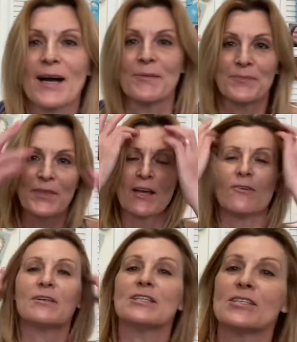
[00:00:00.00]
phone.
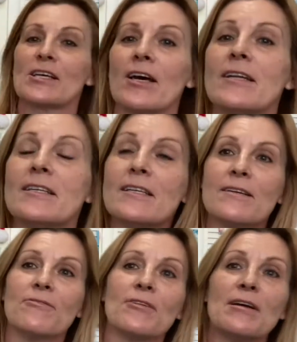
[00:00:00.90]
We just got a
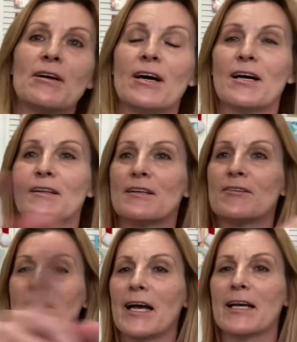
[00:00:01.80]
delivery. A little
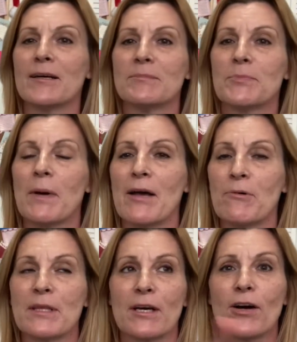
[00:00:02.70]
guy comes by
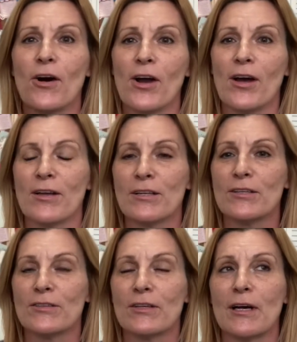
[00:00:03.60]
with a
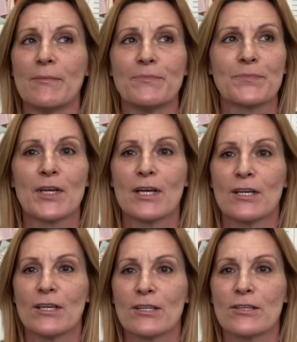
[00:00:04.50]
little
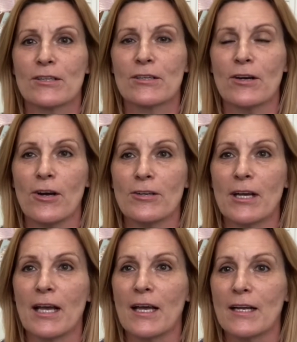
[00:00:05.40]

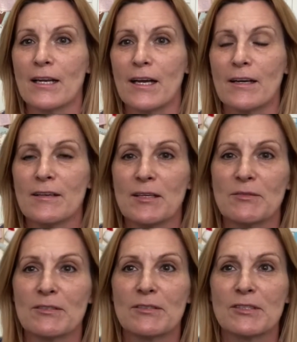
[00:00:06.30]
cart and
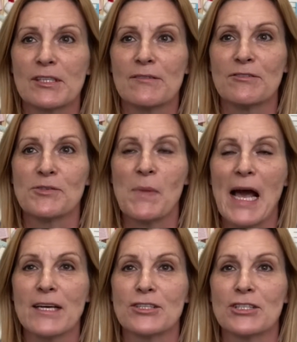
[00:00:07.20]
he delivers
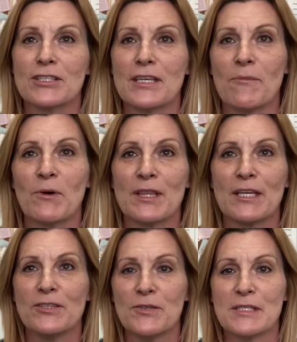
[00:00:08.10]
packages. And what they
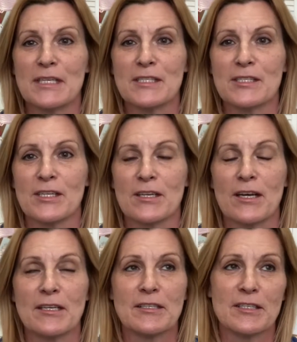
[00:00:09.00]
do is
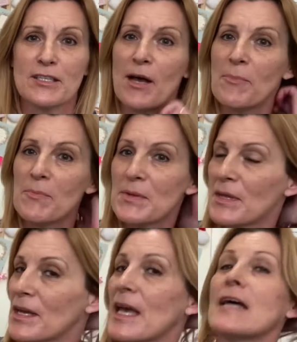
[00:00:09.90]
they stop up at
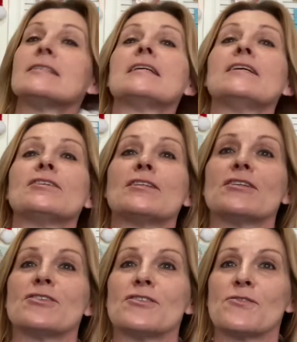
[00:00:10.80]
the gas station
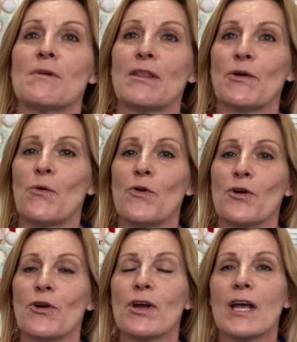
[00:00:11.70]
that's just around the
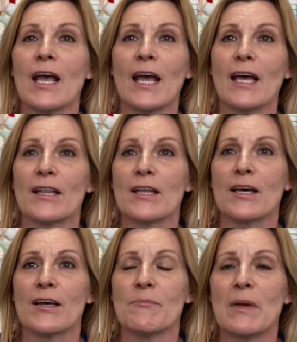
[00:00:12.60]
corner, and the
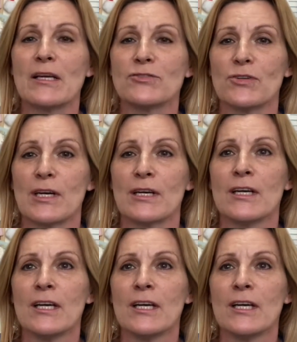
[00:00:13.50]
mail truck,